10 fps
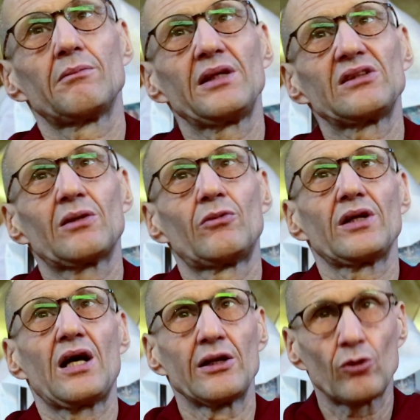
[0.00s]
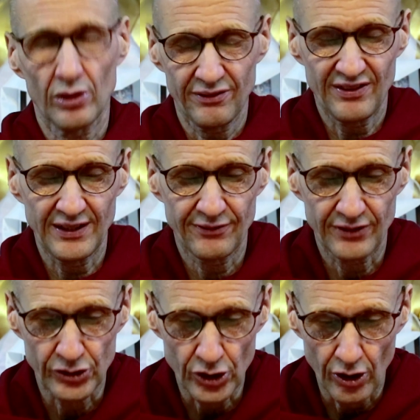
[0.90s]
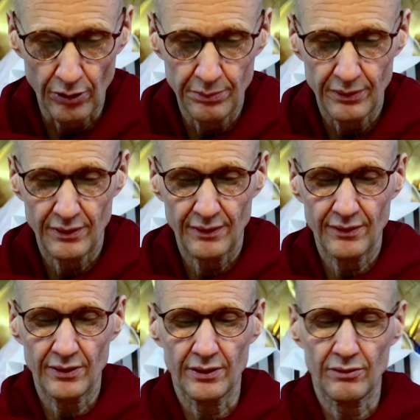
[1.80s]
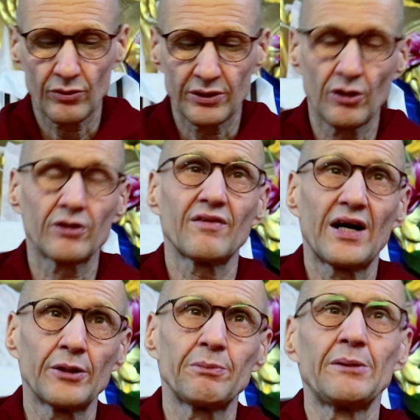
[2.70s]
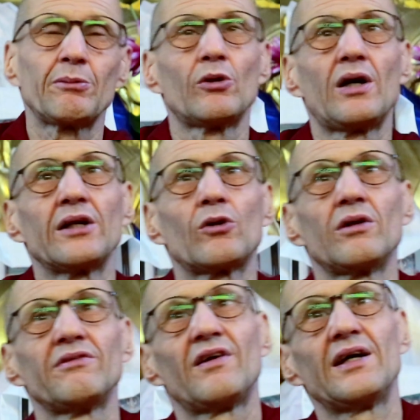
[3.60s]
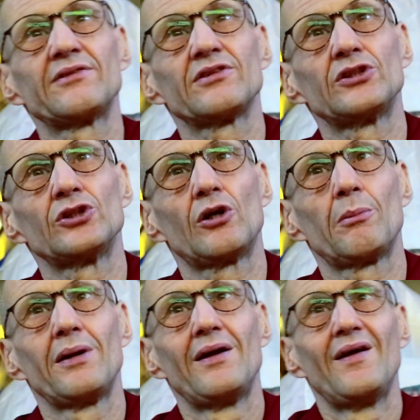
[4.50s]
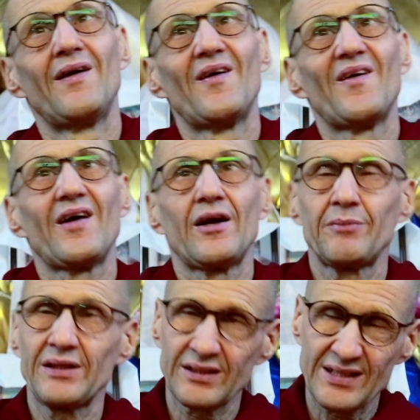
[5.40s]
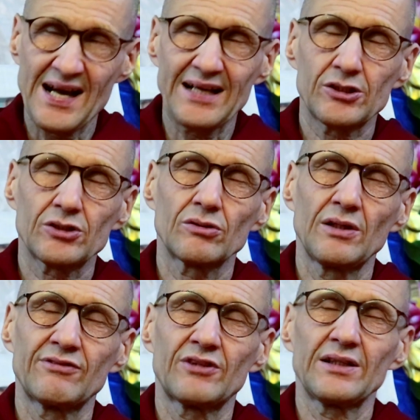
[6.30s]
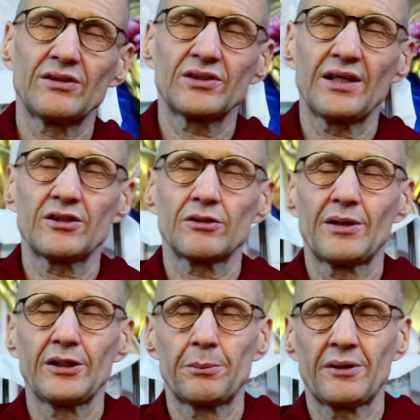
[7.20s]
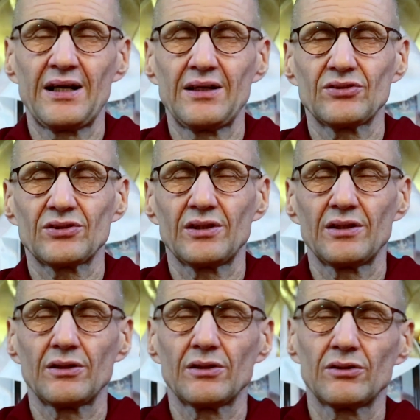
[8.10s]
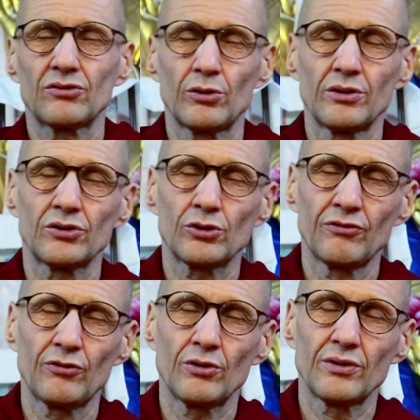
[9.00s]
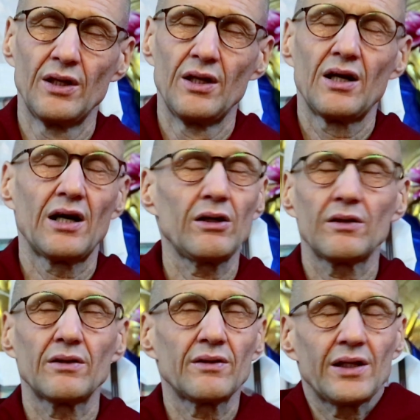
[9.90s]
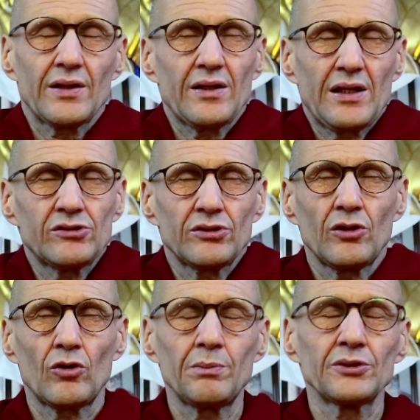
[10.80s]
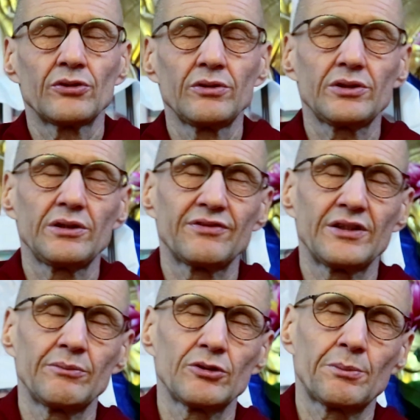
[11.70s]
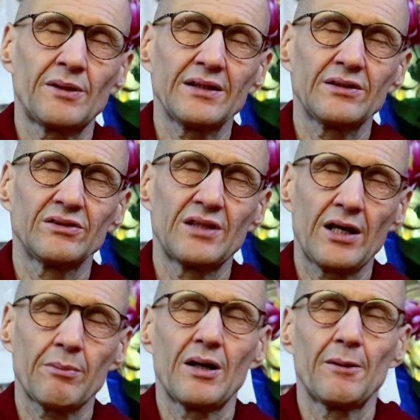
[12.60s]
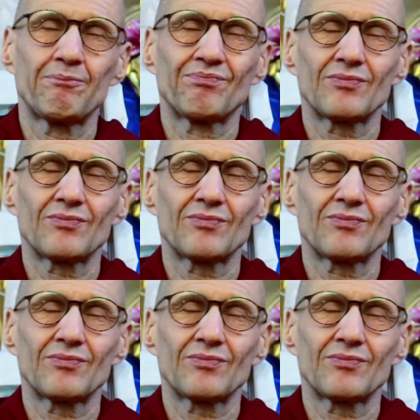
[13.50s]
Being someone unqualified for a job, and with a lot of other people who are unqualified for the job, and being attacked left, right and center by the press, and so on and so forth. There's no opportunity for him to practice Dharma.